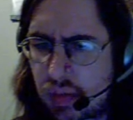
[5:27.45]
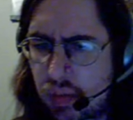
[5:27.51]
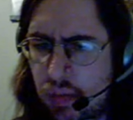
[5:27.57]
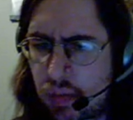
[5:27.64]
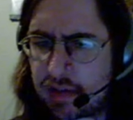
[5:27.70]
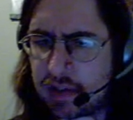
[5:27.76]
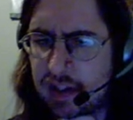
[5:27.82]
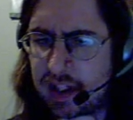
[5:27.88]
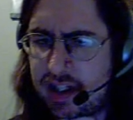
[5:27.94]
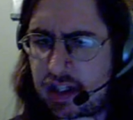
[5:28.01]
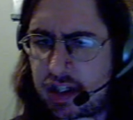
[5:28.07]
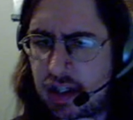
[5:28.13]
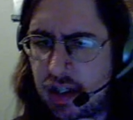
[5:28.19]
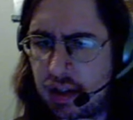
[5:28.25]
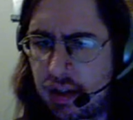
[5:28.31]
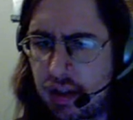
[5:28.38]

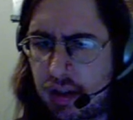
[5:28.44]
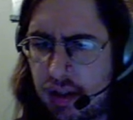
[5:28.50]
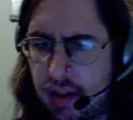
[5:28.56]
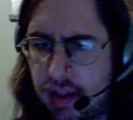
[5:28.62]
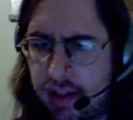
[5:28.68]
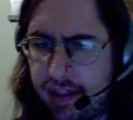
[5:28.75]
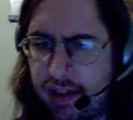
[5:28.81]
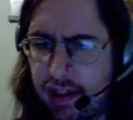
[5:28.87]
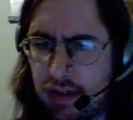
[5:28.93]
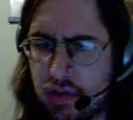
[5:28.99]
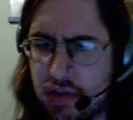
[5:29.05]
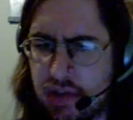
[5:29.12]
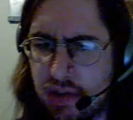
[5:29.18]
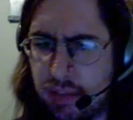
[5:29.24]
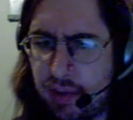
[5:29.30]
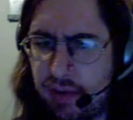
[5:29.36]
Revelation, I think,
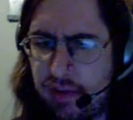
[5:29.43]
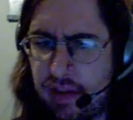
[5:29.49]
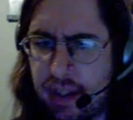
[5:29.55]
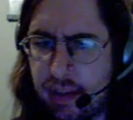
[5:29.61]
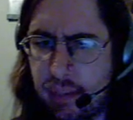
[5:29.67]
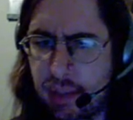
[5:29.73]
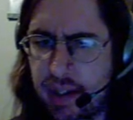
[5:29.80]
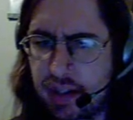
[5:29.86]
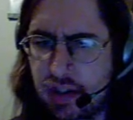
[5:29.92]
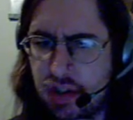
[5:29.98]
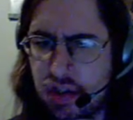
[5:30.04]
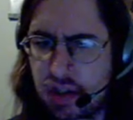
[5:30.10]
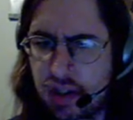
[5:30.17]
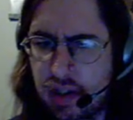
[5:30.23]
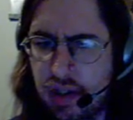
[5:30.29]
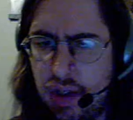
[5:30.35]
was the movie I
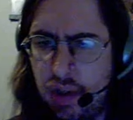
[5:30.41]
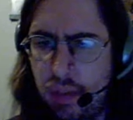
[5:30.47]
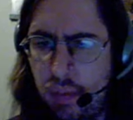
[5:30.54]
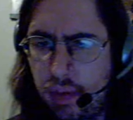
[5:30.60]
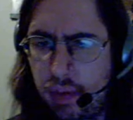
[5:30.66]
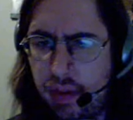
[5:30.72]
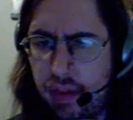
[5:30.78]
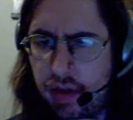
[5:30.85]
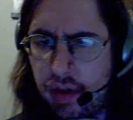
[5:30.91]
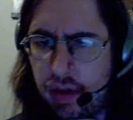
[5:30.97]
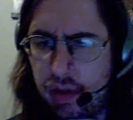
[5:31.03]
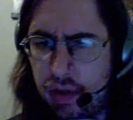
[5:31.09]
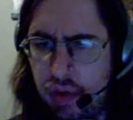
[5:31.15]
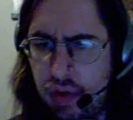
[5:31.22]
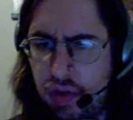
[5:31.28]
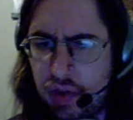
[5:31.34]
watched with
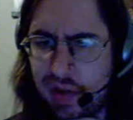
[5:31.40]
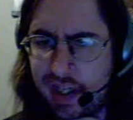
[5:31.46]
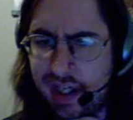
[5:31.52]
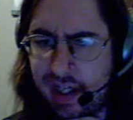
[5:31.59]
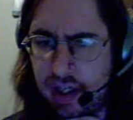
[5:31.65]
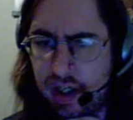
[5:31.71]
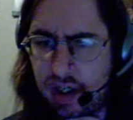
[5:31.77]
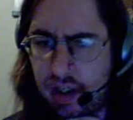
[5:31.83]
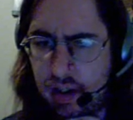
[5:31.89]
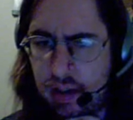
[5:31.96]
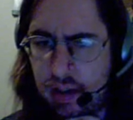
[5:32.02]
Udo Kier,